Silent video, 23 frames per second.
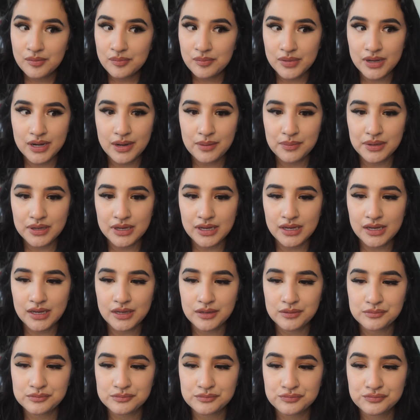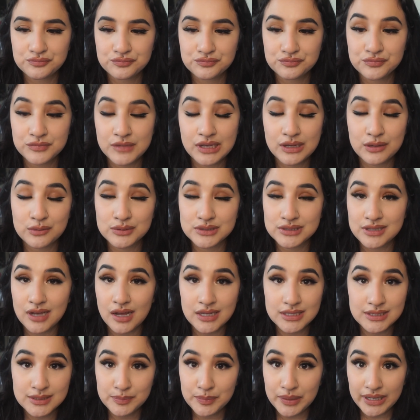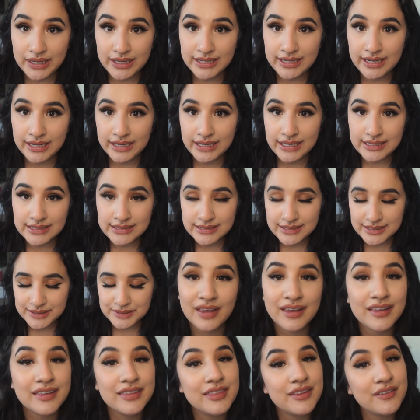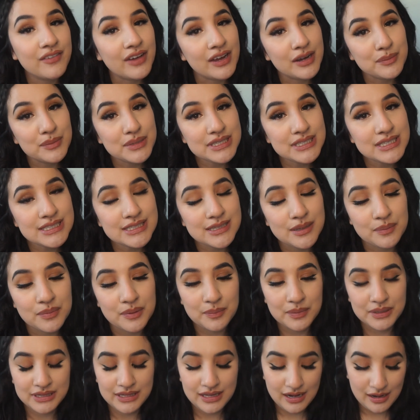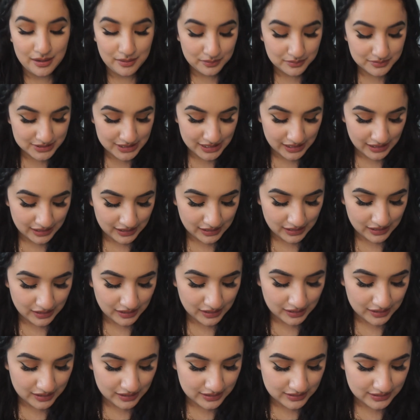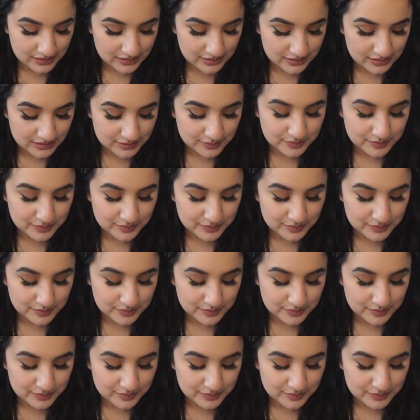But I mean, it was God's plan, I guess. The vitamin D supplement that I'm taking is